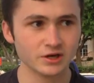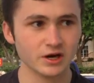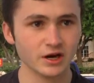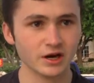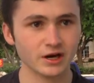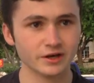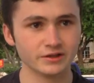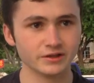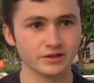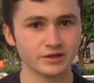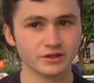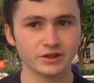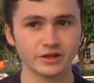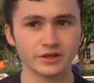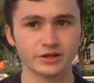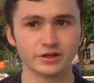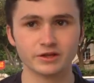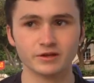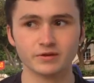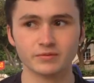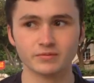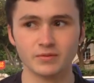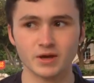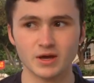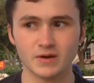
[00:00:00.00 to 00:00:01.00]
I think that
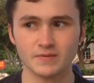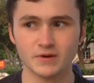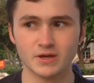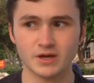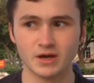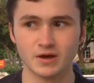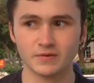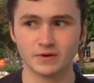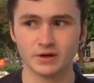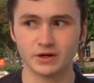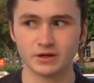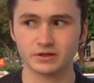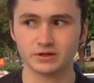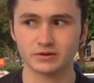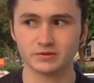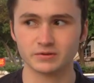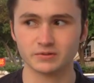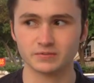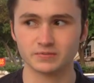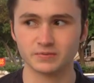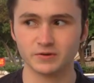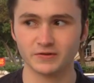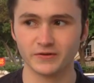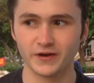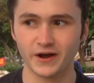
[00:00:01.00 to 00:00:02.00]
maybe it would
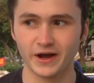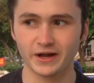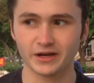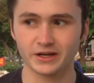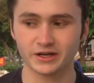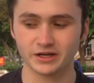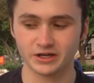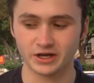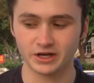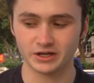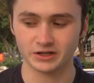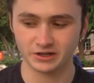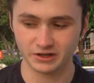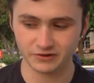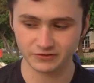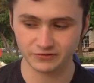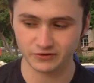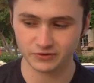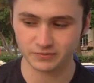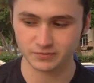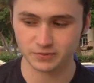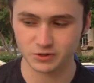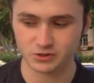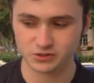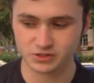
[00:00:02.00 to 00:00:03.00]
provide a
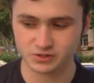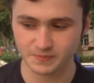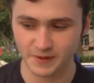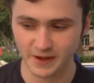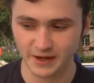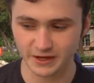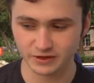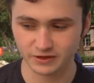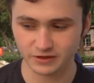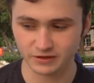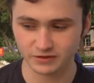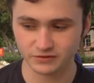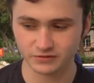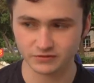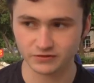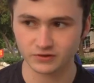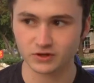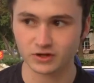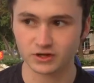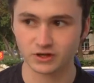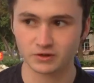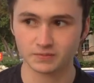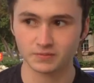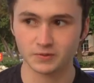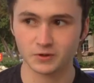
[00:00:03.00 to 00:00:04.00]
different perspective
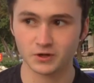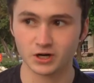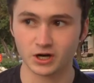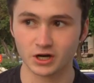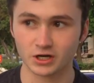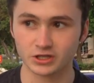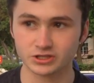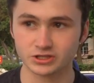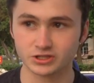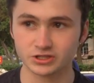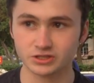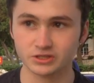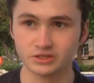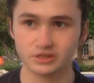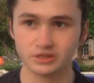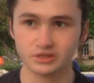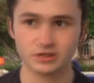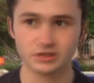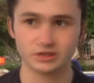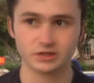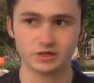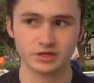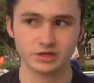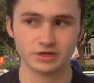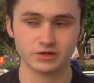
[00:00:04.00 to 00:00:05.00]
on a production,
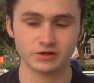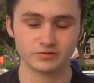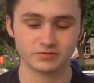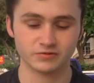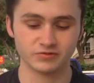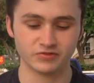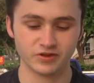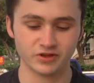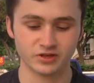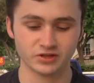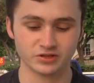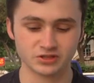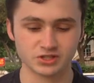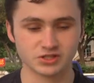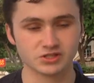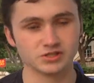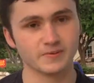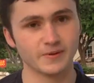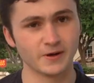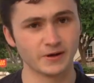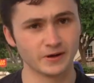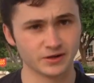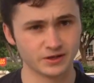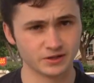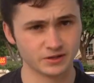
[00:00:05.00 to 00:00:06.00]
that it could fit just
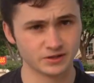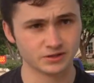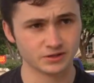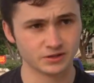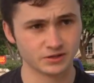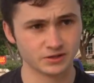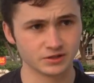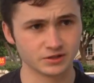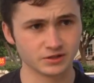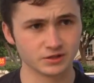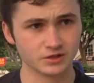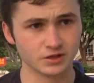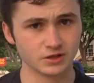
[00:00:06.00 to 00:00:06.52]
about anything.